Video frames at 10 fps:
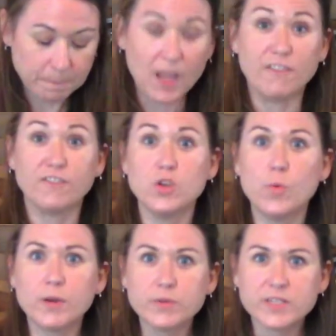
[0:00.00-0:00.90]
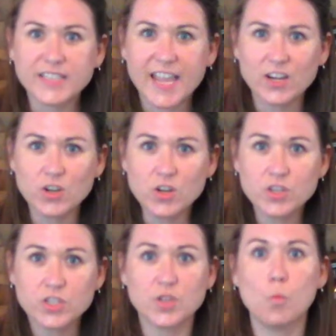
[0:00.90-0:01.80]
A few hours later,
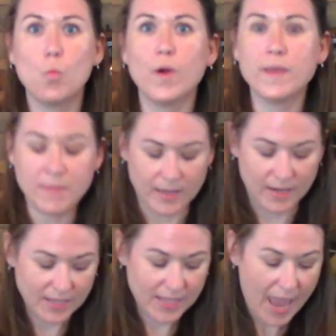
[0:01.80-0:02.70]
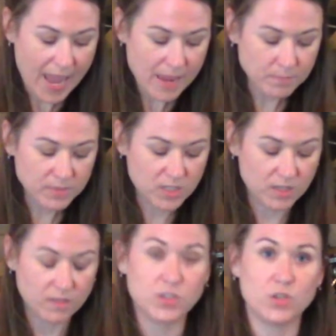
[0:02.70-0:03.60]
some women came to
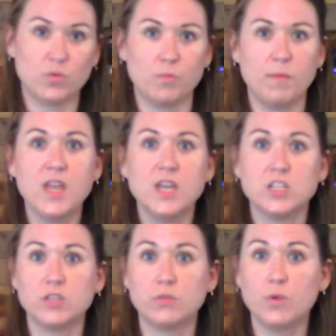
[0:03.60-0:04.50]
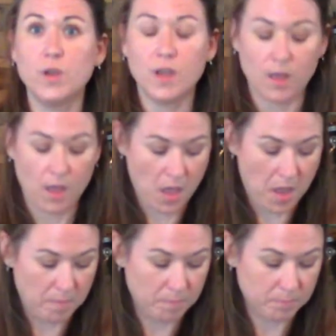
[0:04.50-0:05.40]
the tomb to
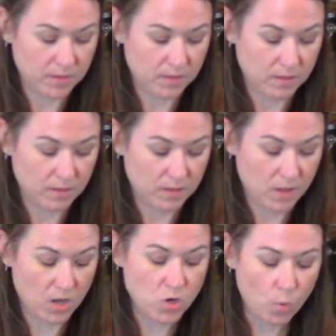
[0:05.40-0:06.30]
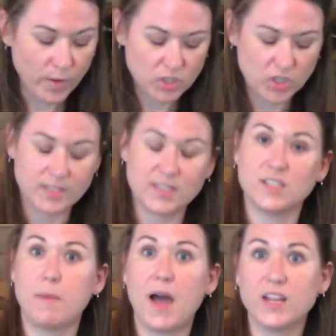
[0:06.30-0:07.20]
um, anoint
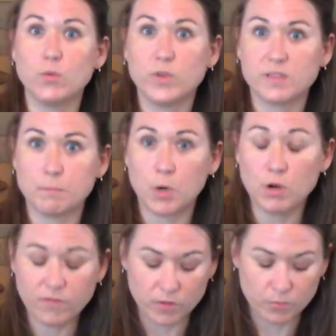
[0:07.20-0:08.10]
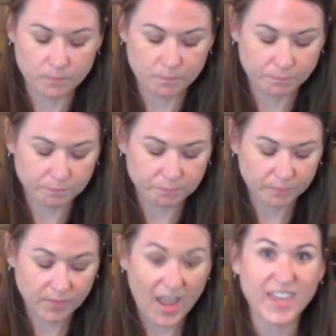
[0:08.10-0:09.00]
Jesus' body with some perfume.
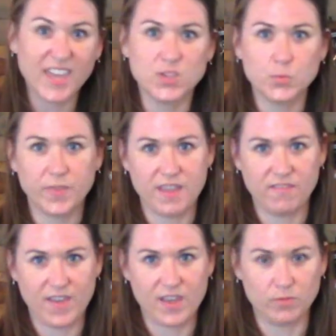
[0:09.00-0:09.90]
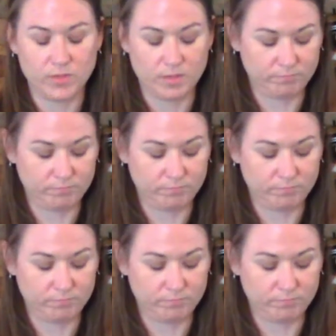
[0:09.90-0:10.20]
And guess what they found?